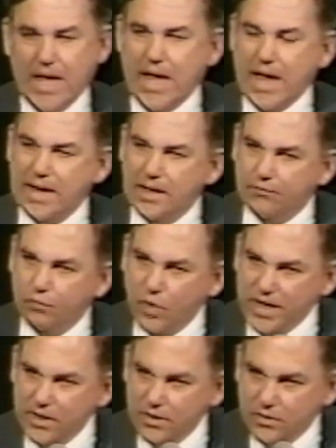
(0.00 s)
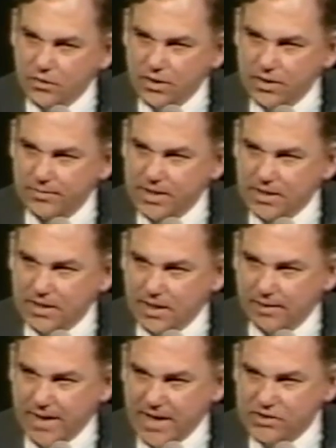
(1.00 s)
And if we are going to
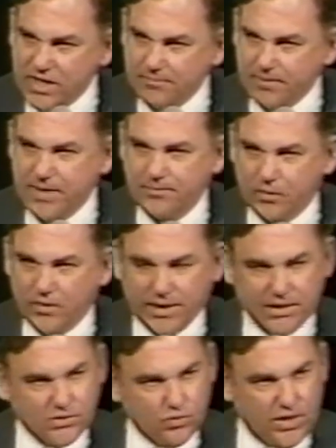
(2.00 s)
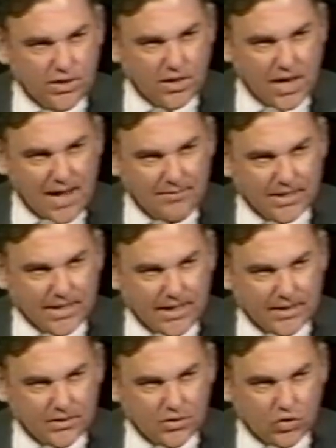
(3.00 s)
become, as a people, and as we are
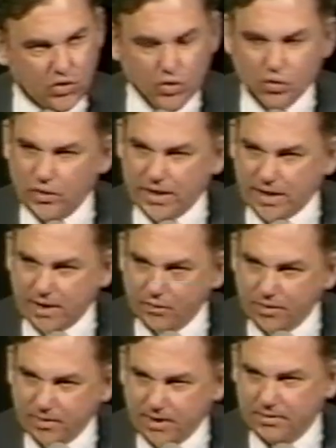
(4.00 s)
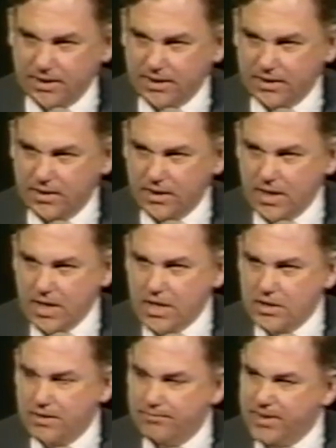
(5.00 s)
obligated to do in a republic,
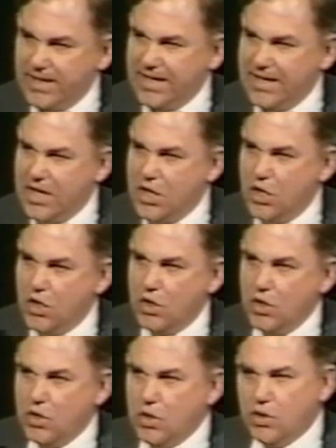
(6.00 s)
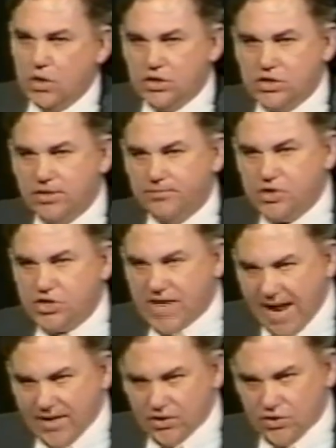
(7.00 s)
to be
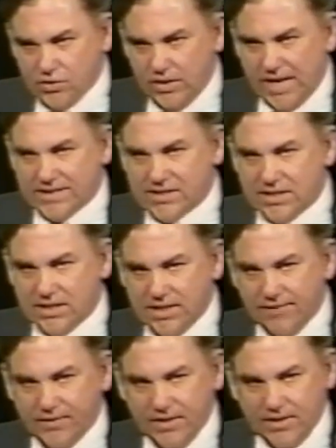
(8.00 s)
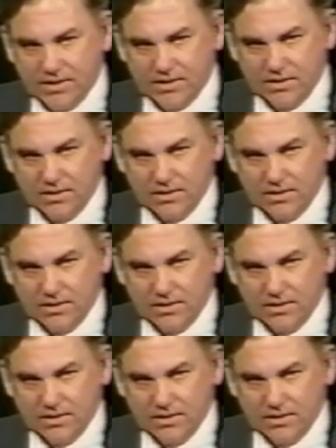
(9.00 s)
substantial and significant